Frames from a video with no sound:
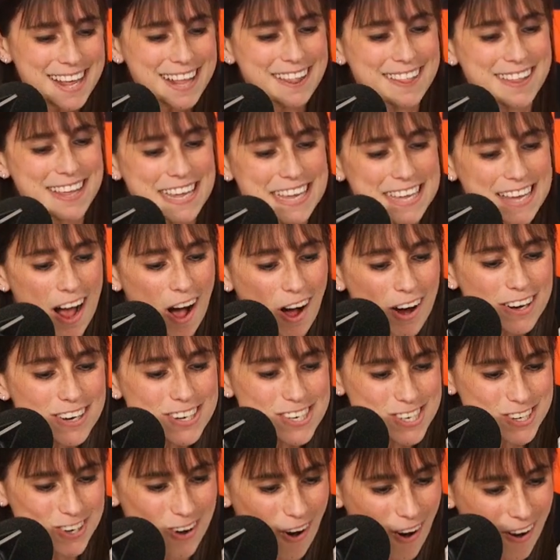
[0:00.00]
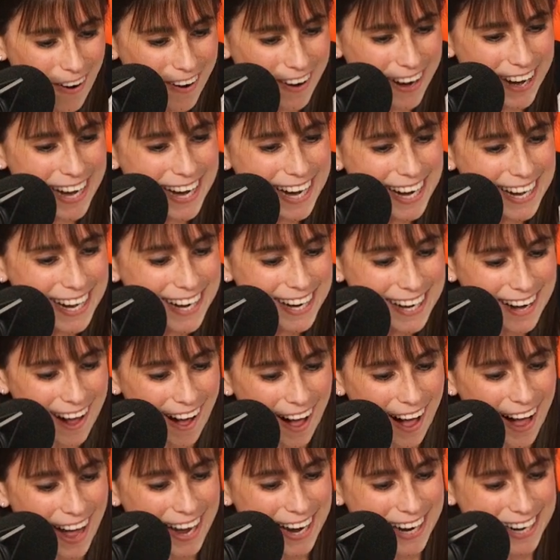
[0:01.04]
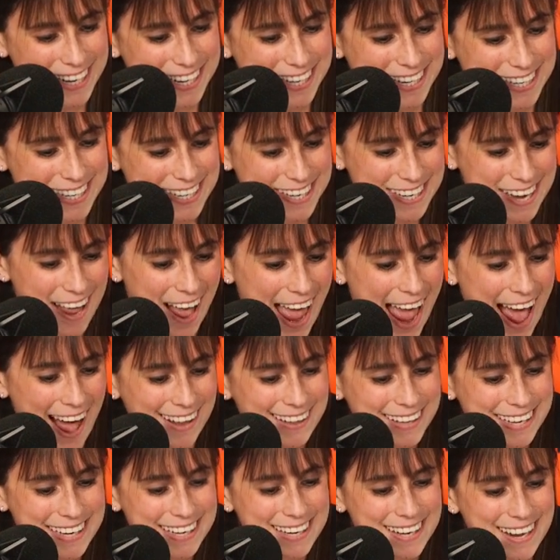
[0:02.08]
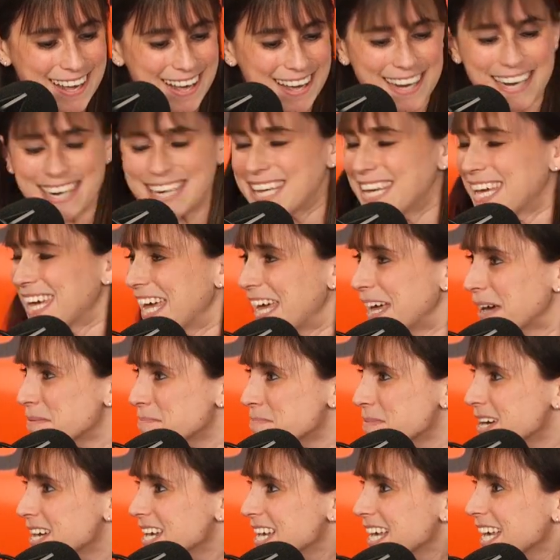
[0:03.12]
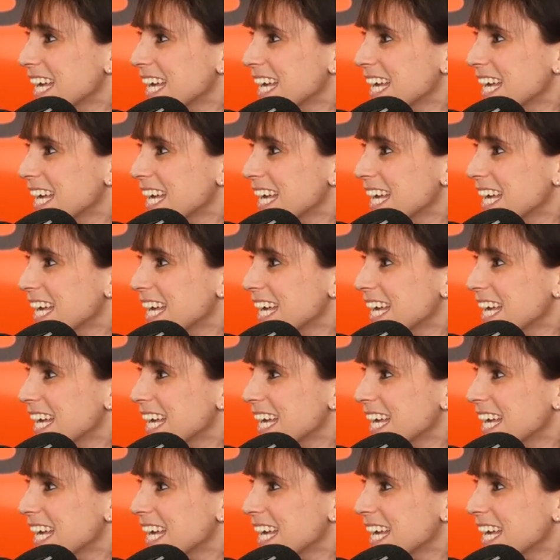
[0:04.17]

the young star in it, uh, Alan uh, Kim,